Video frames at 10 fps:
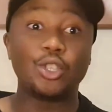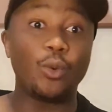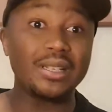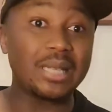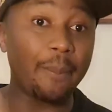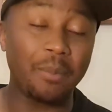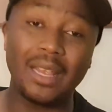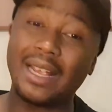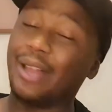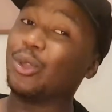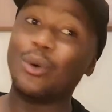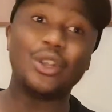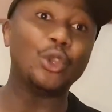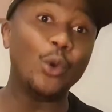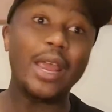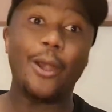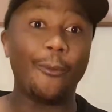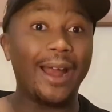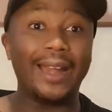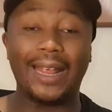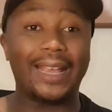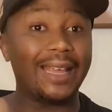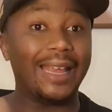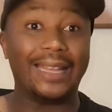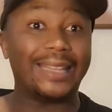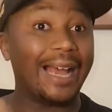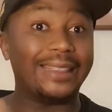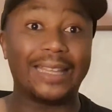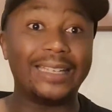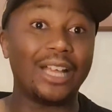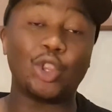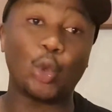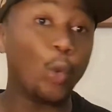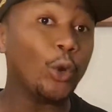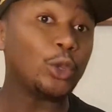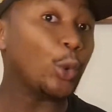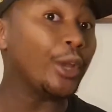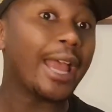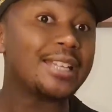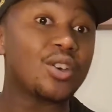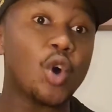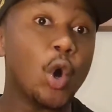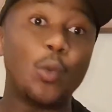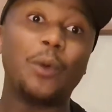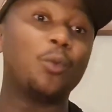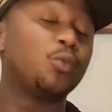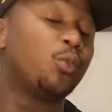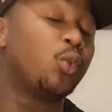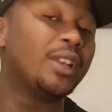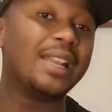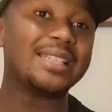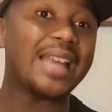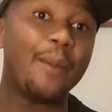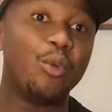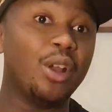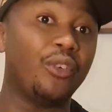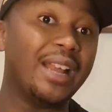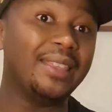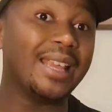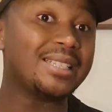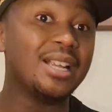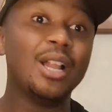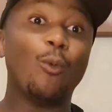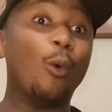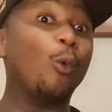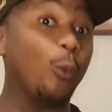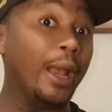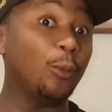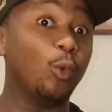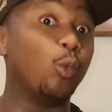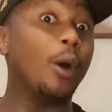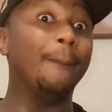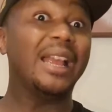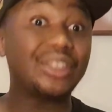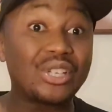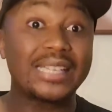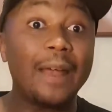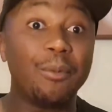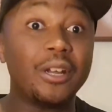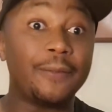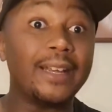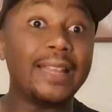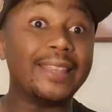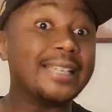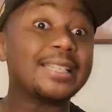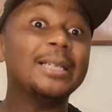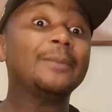to what's happening. I don't want to do a rant again that I did like two years ago when we didn't sign Bruno Fernandes, when we were meant to sign Bruno Fernandes